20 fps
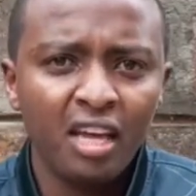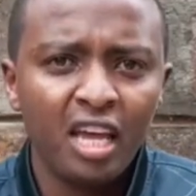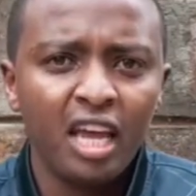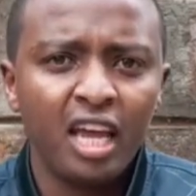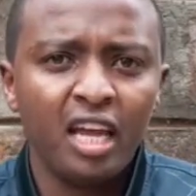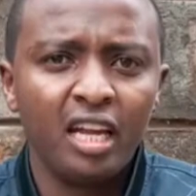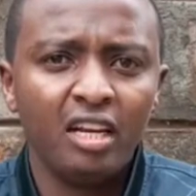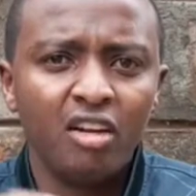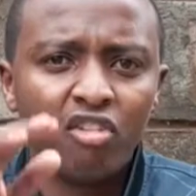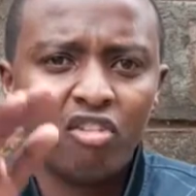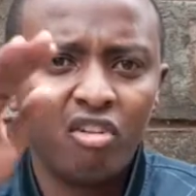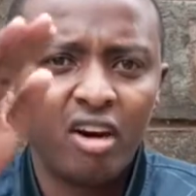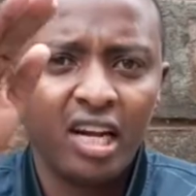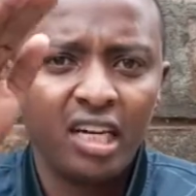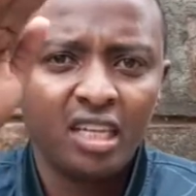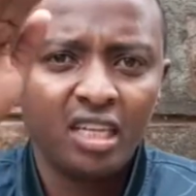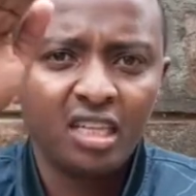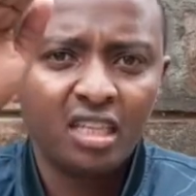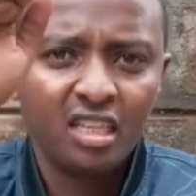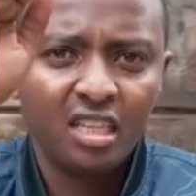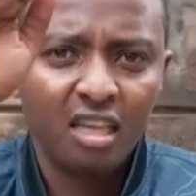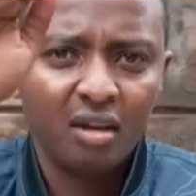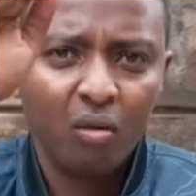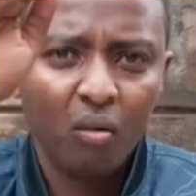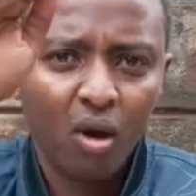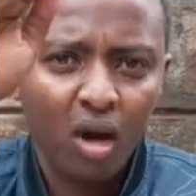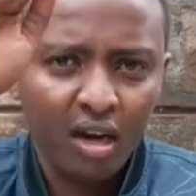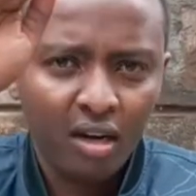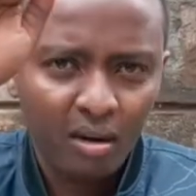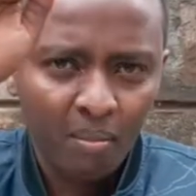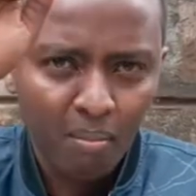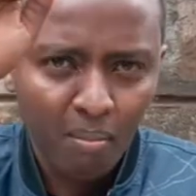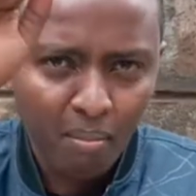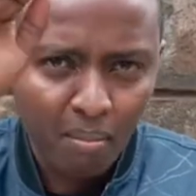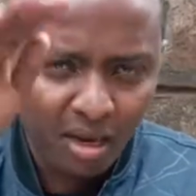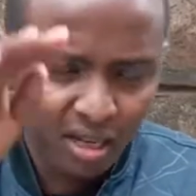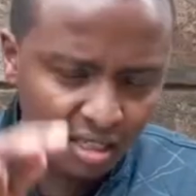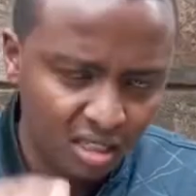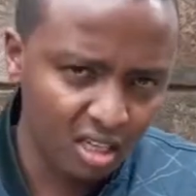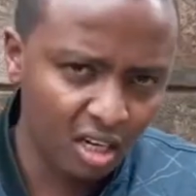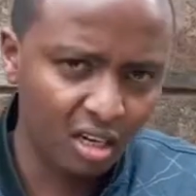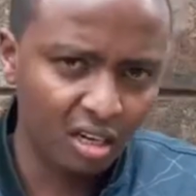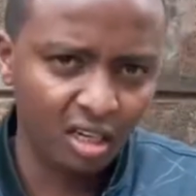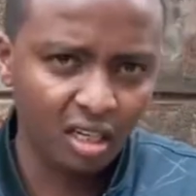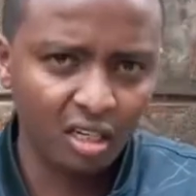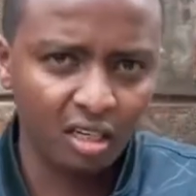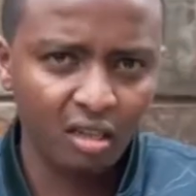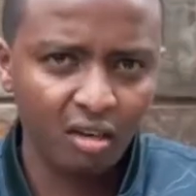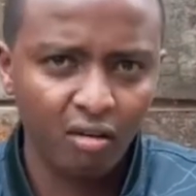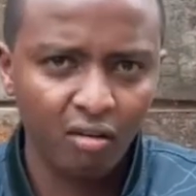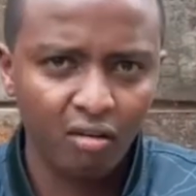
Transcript: and write the word mentoring